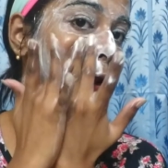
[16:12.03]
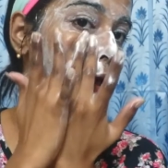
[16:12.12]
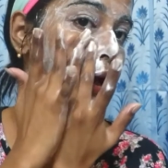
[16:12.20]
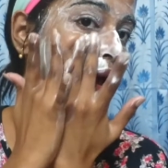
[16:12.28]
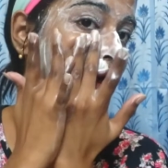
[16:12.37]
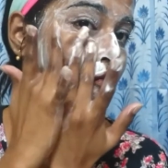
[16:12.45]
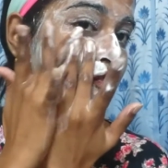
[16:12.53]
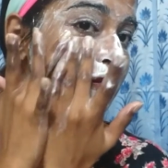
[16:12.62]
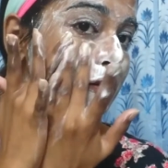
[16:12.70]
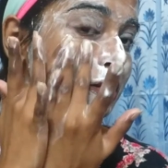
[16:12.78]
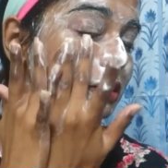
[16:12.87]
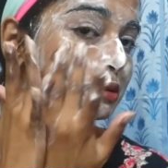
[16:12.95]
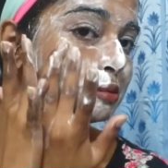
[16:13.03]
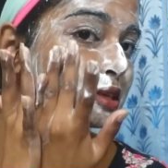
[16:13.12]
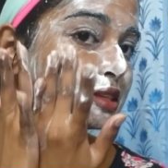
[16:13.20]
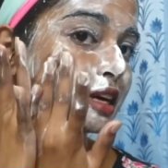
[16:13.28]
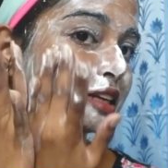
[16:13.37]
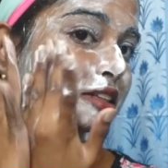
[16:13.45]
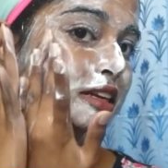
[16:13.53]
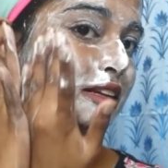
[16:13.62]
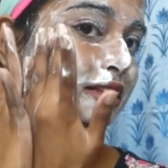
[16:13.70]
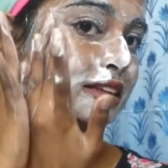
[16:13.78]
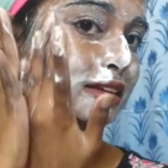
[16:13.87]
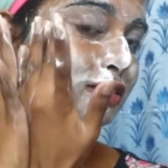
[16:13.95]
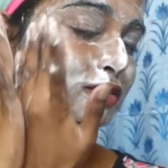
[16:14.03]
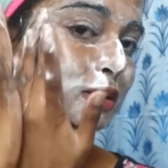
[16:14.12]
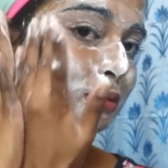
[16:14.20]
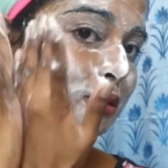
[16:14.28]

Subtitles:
I have learned to massage like this from